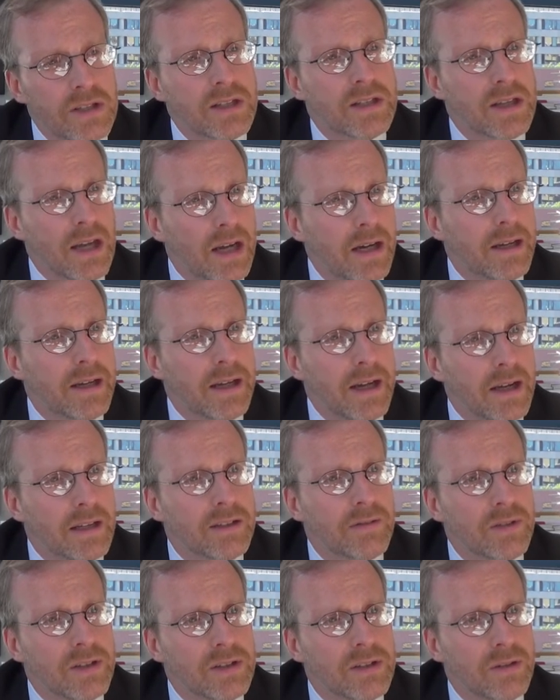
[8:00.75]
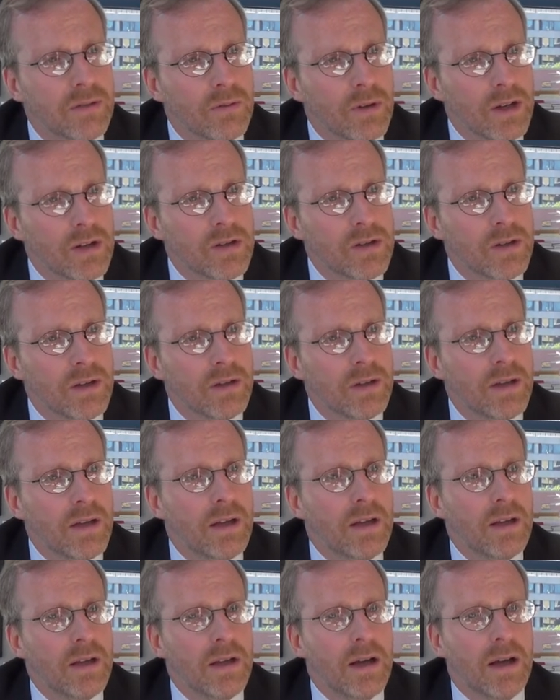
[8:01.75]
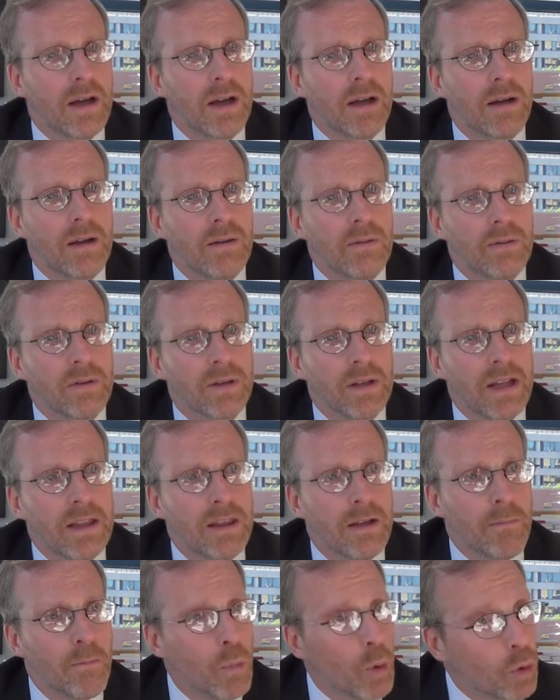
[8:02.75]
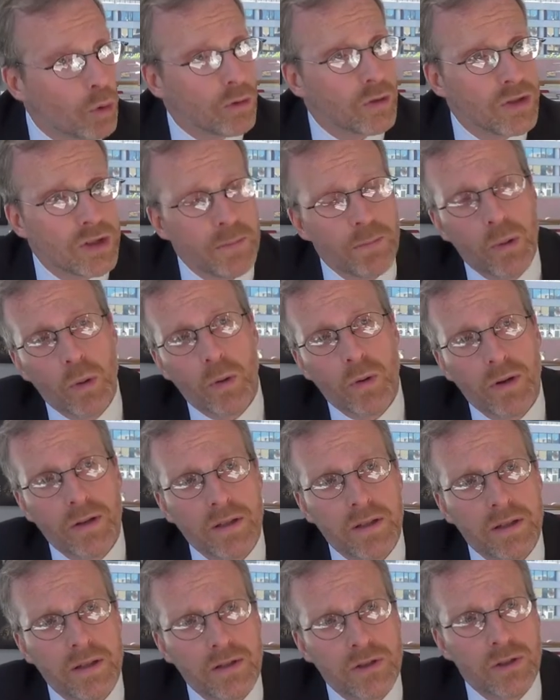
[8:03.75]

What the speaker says: society activists in Russia, lend the moral support